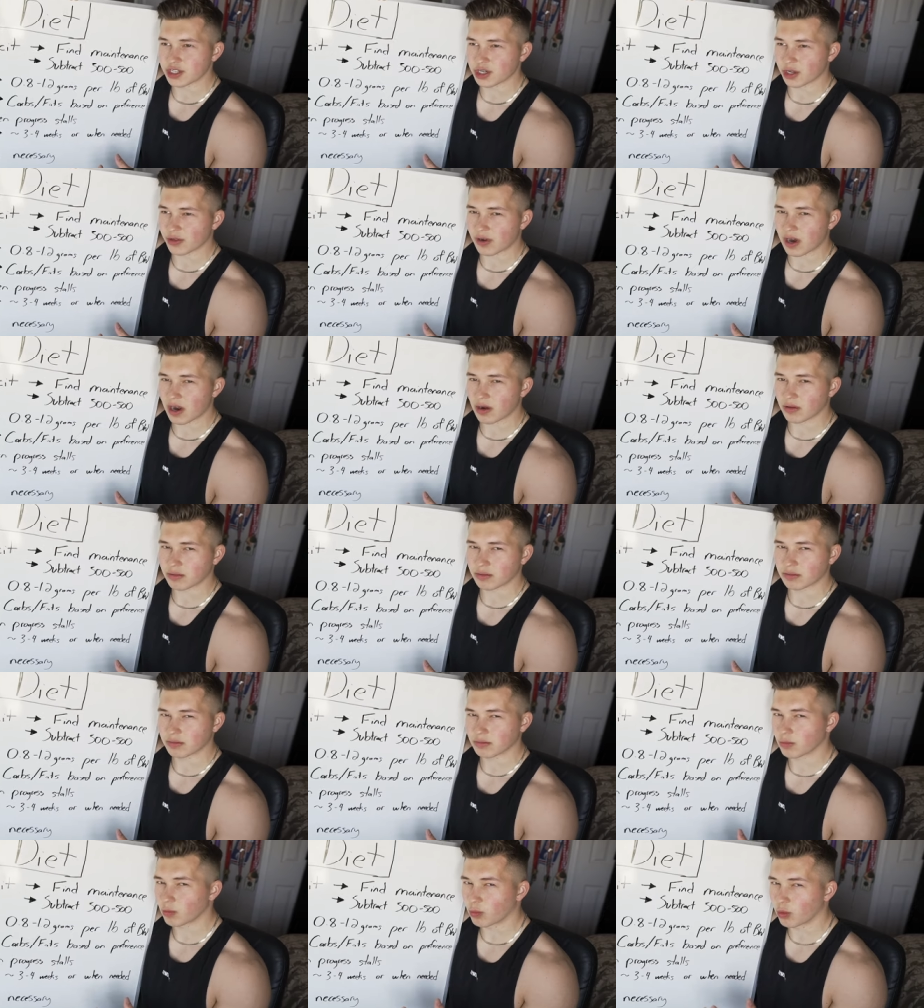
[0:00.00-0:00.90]
each other out.
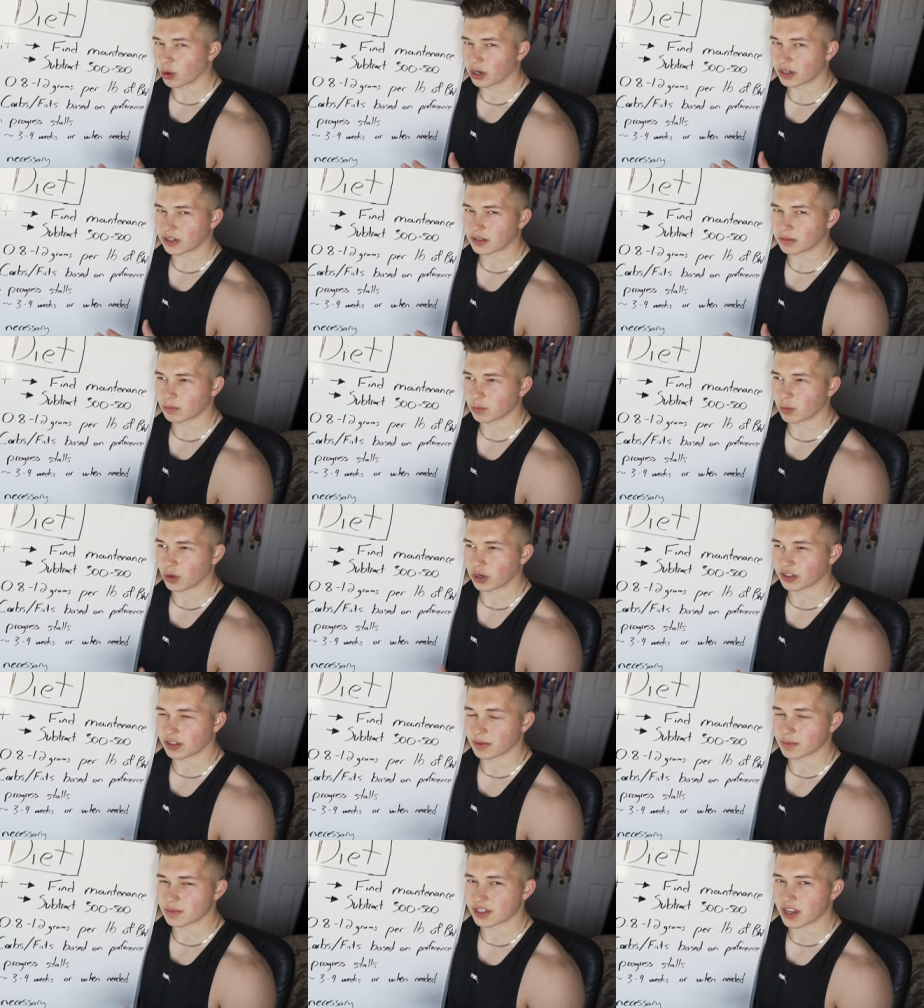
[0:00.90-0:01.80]
Work
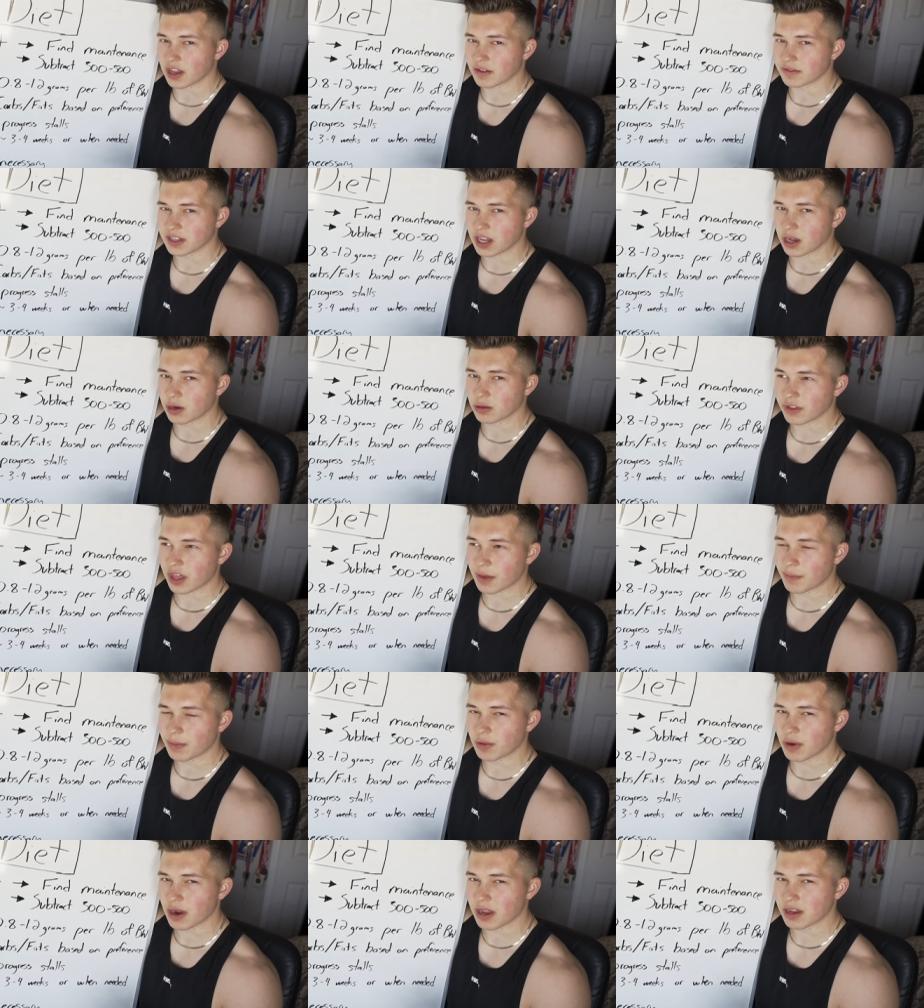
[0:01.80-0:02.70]
work themselves out. Would
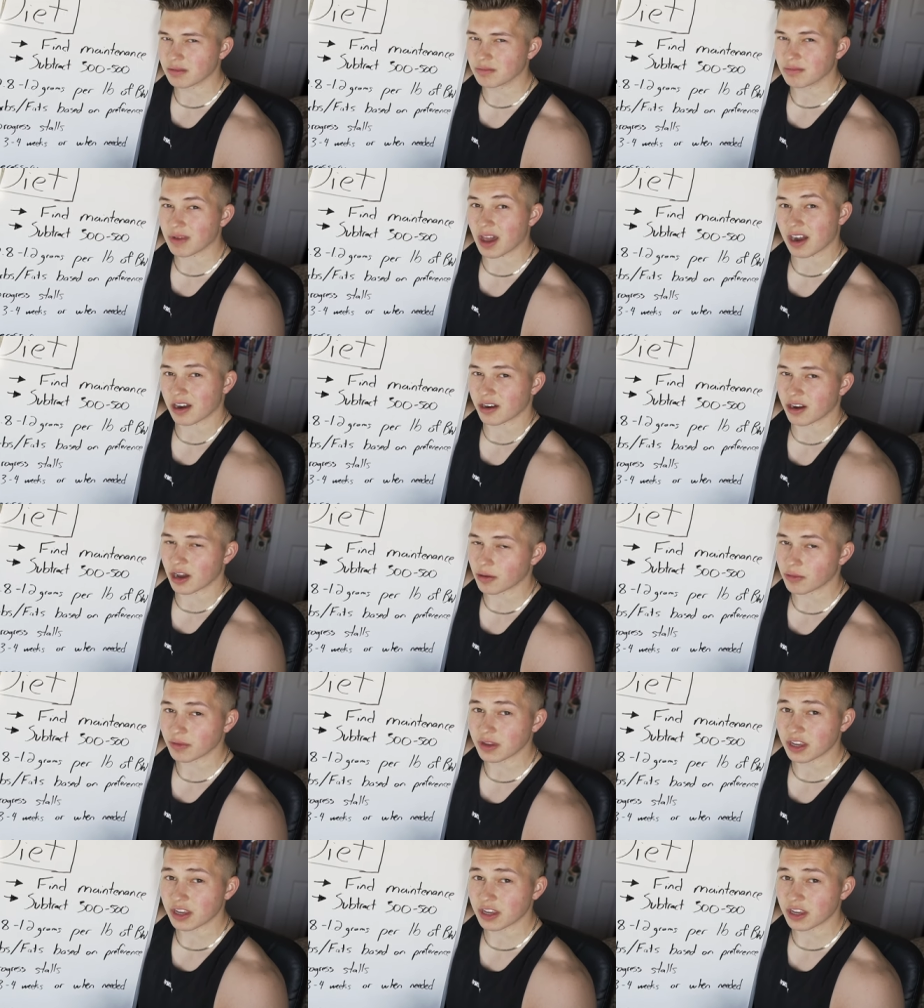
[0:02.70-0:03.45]
that be right? I don't know.